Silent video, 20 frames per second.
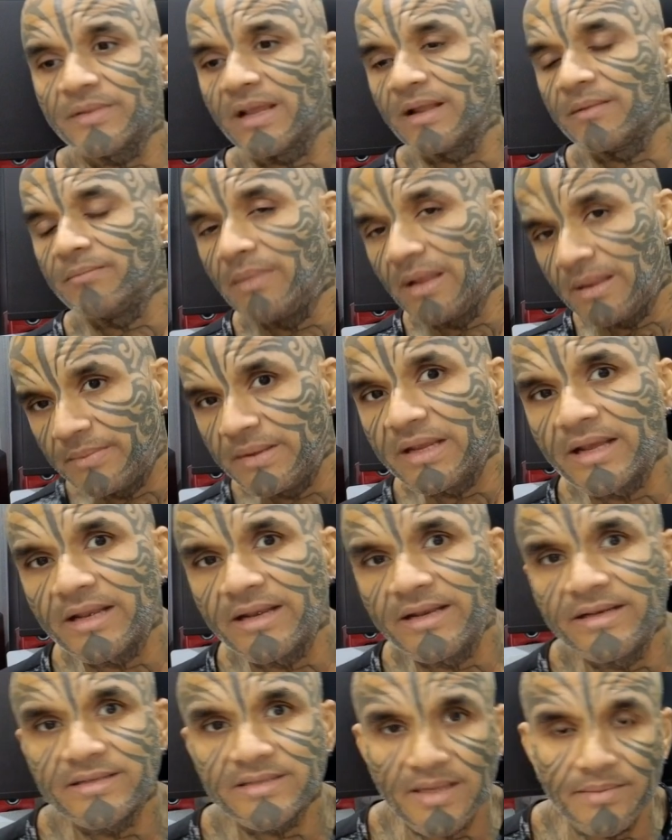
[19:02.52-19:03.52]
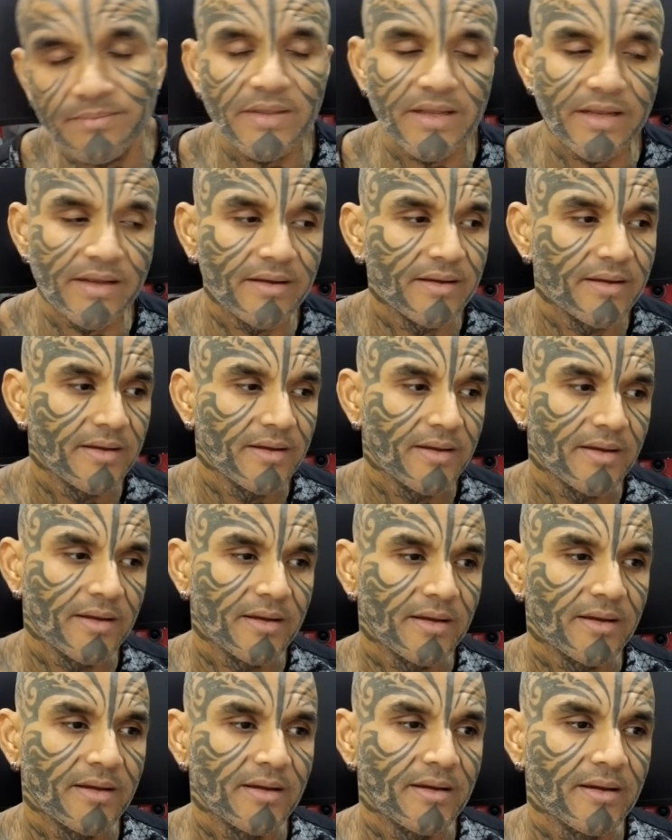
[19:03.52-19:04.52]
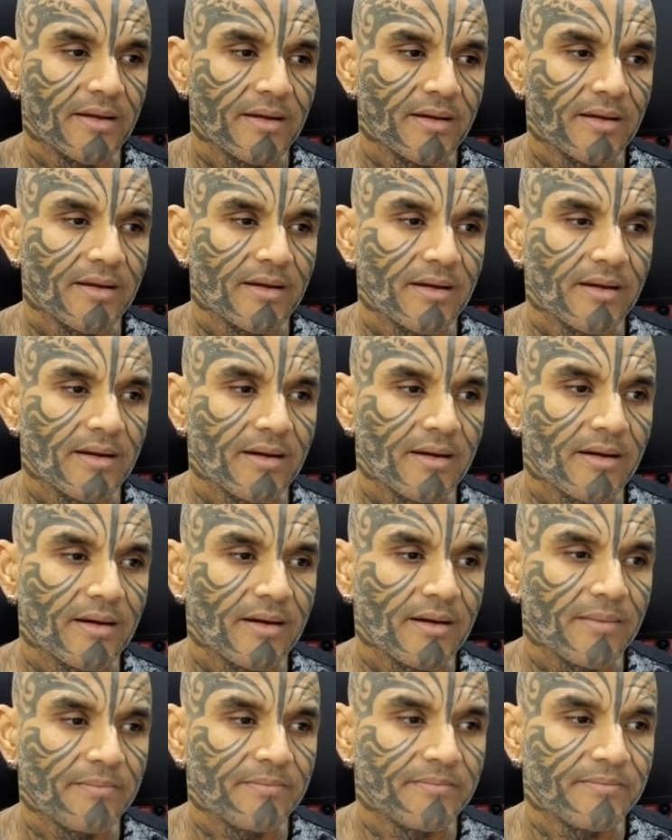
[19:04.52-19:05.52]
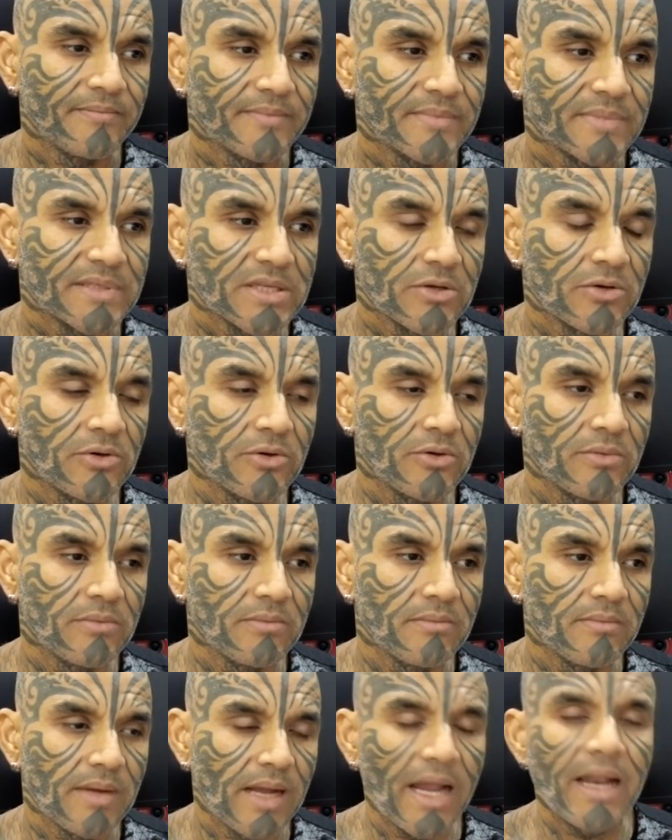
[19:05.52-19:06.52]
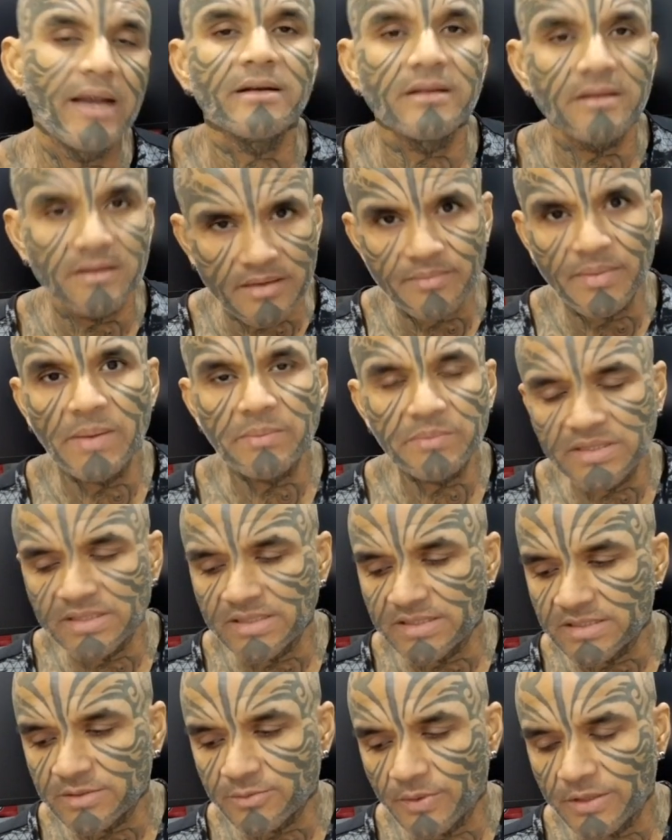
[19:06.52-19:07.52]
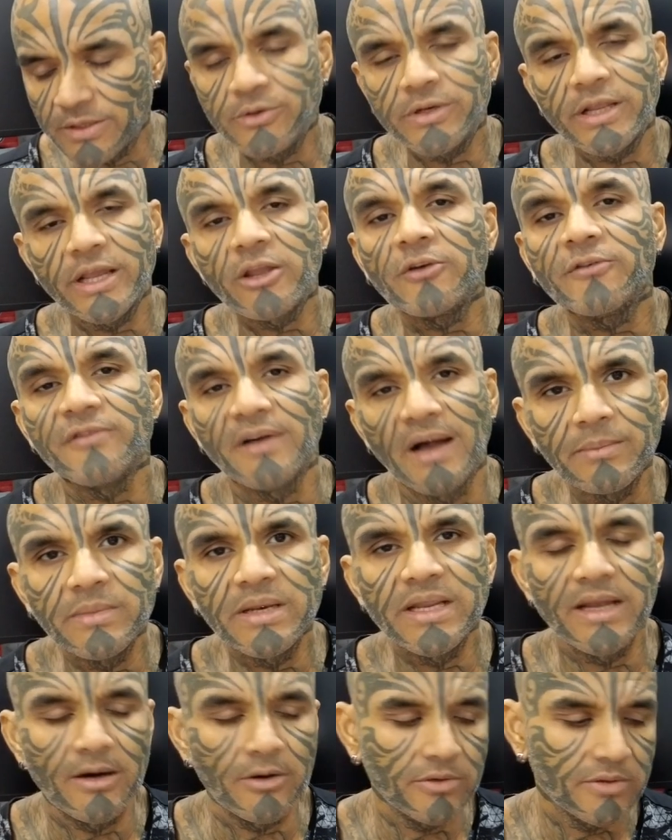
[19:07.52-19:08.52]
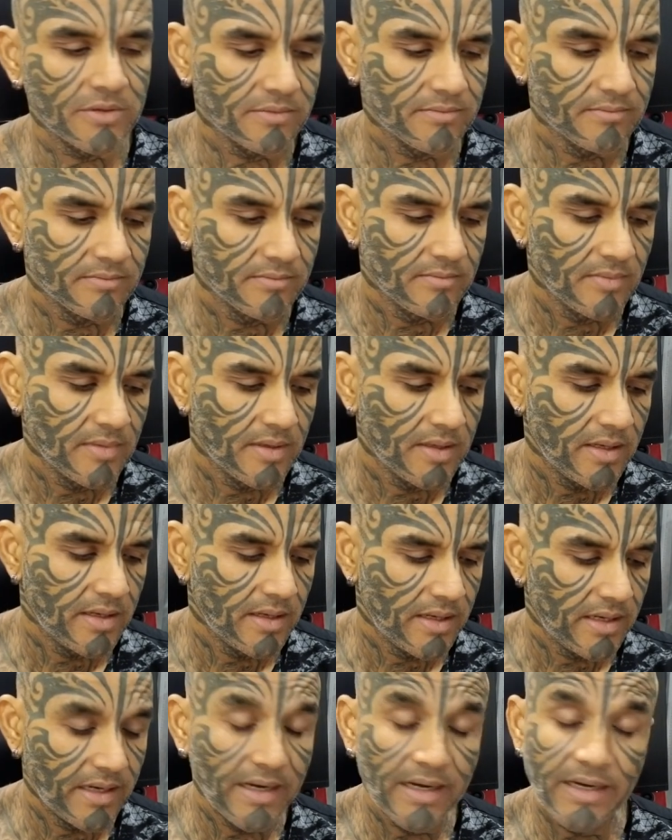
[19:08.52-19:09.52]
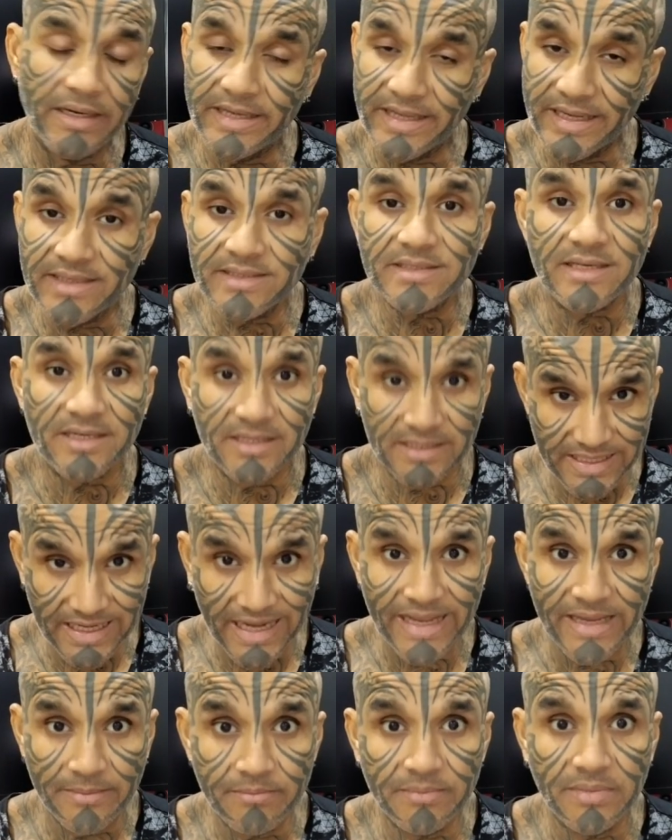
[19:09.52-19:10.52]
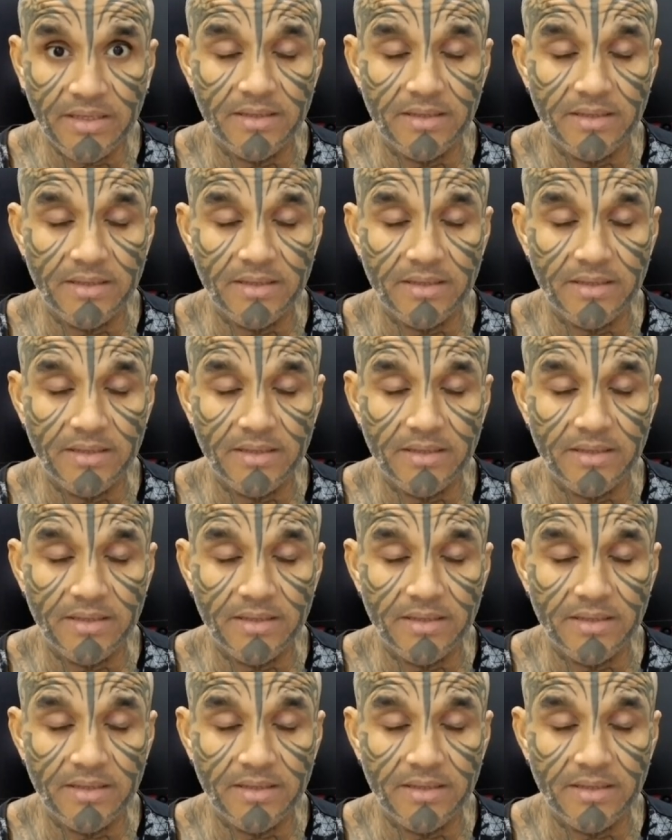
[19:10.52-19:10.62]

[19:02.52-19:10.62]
and baby can eat something. Um, so, and remember this, when you take your family out, it takes time,